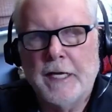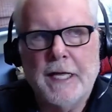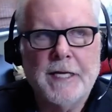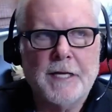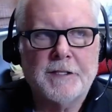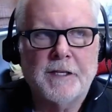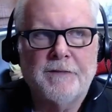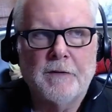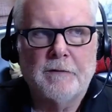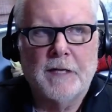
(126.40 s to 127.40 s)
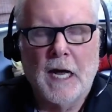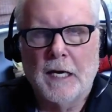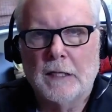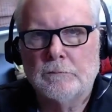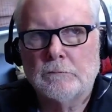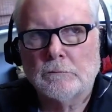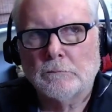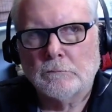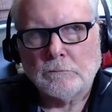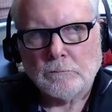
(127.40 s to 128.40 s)
And that's if you've got
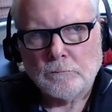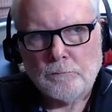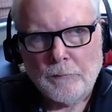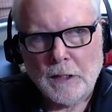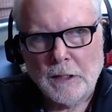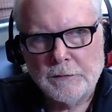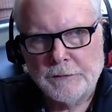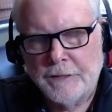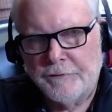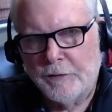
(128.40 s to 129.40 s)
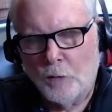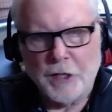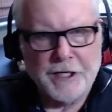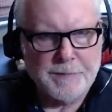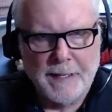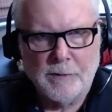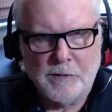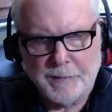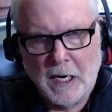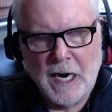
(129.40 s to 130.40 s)
if your mortgage payment was
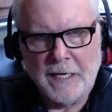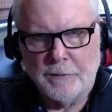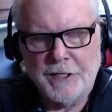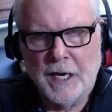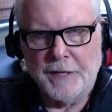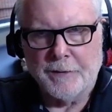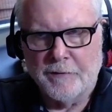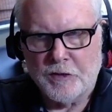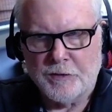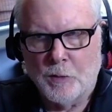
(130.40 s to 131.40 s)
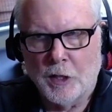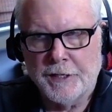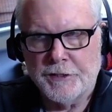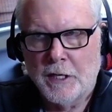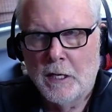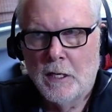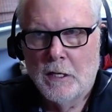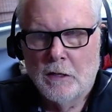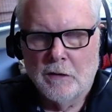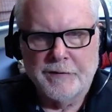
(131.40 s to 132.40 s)
behind when you got the reverse mortgage,
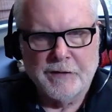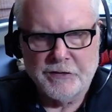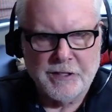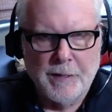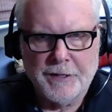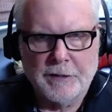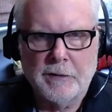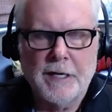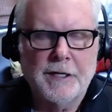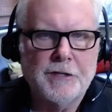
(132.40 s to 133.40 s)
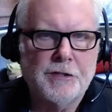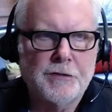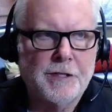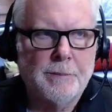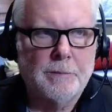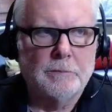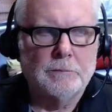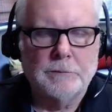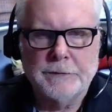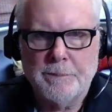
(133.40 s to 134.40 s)
or if there's some other credit issues
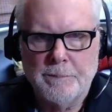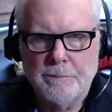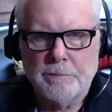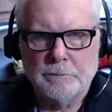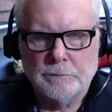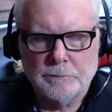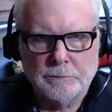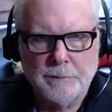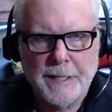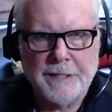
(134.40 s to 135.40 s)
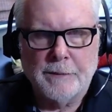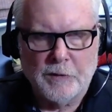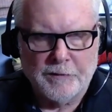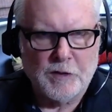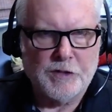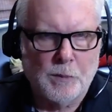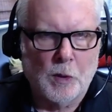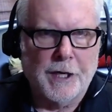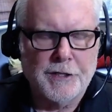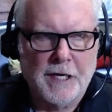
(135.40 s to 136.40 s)
that made the reverse
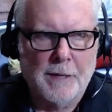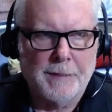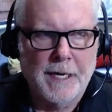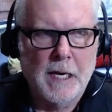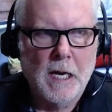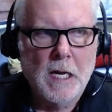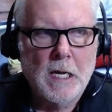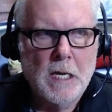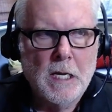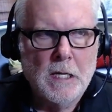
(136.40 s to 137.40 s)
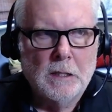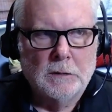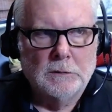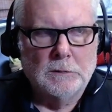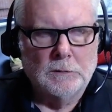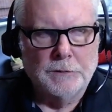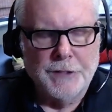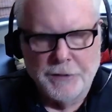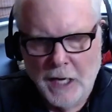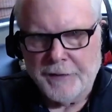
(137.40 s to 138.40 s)
mortgage company, when you
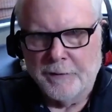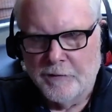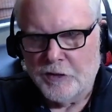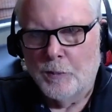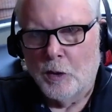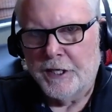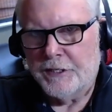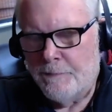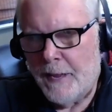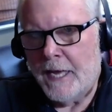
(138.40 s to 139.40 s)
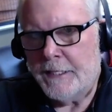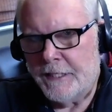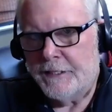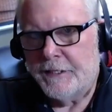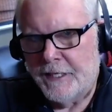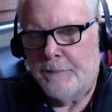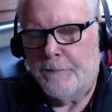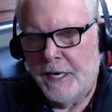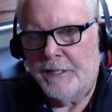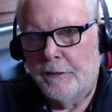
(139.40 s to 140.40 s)
got the reverse mortgage, mandate that they
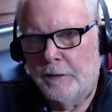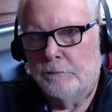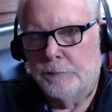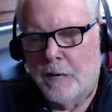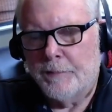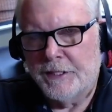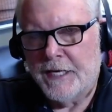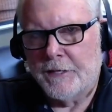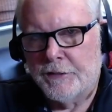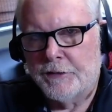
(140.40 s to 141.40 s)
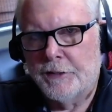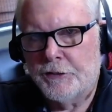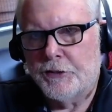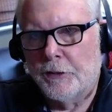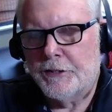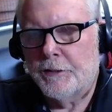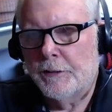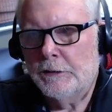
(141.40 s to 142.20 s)
pay the property taxes and insurance.